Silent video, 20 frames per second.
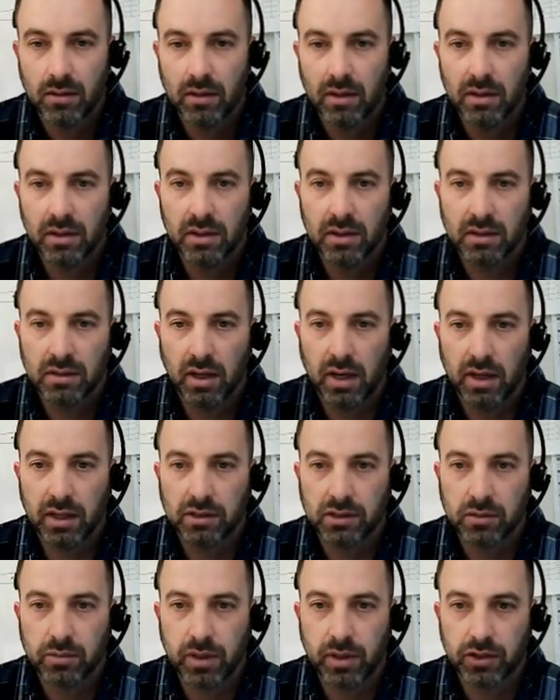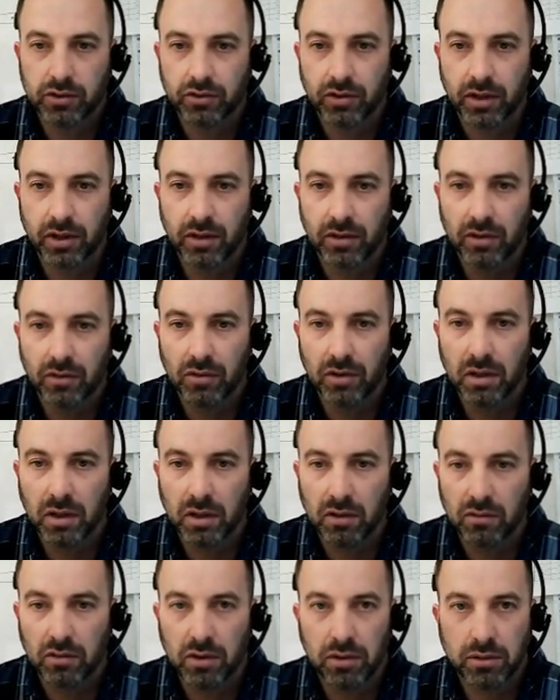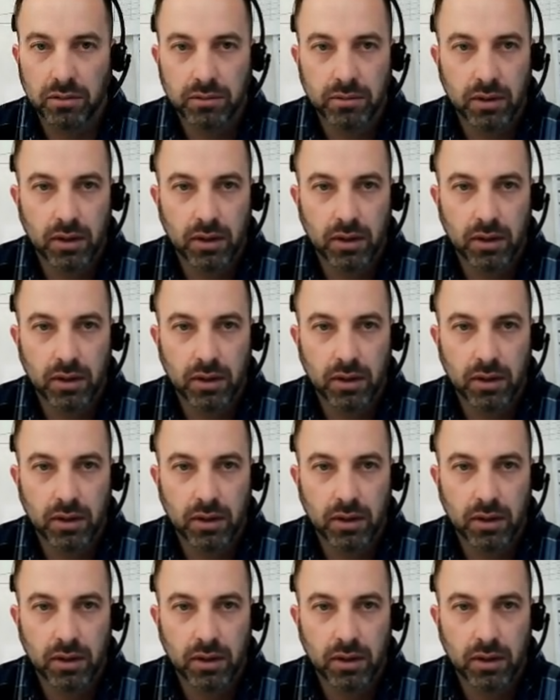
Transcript: in this isometric 3D view.